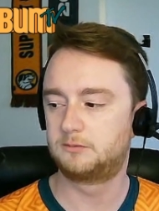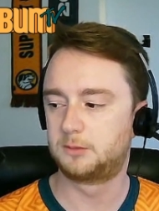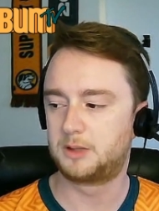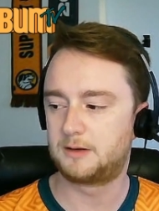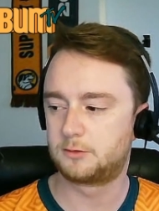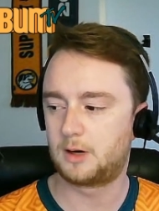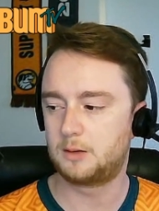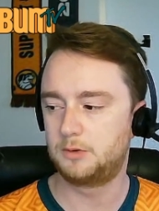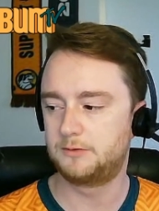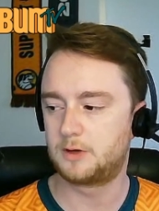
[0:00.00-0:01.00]
from left to right,
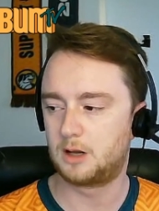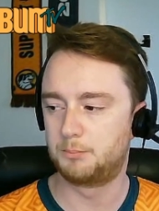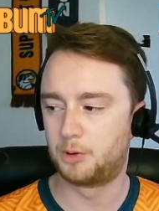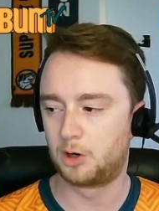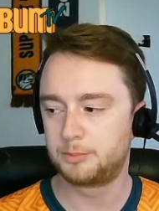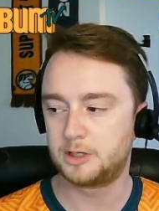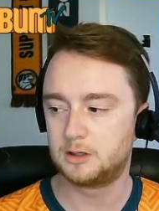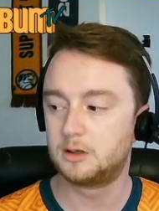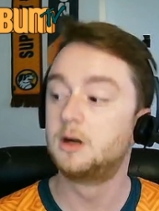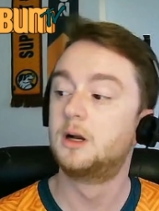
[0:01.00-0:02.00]
we've got
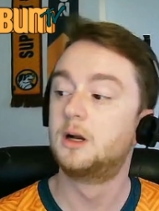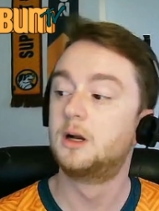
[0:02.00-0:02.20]
Barbier,